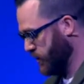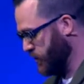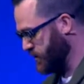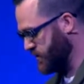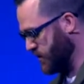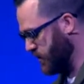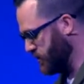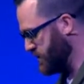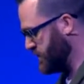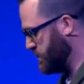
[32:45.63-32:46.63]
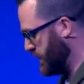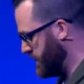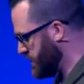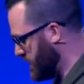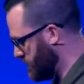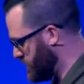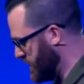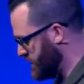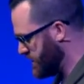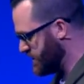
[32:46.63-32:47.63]
was so displeasing of
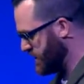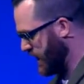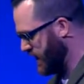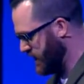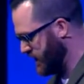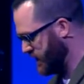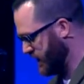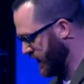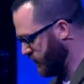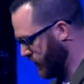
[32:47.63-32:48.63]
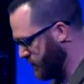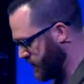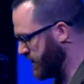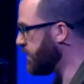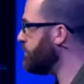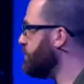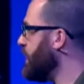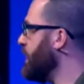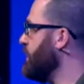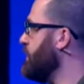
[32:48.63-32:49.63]
Jesus' idea that they grumbled and
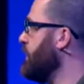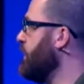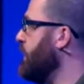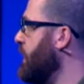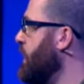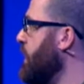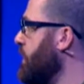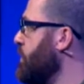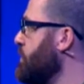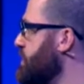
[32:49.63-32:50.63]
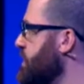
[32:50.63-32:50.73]
complained that he hung out with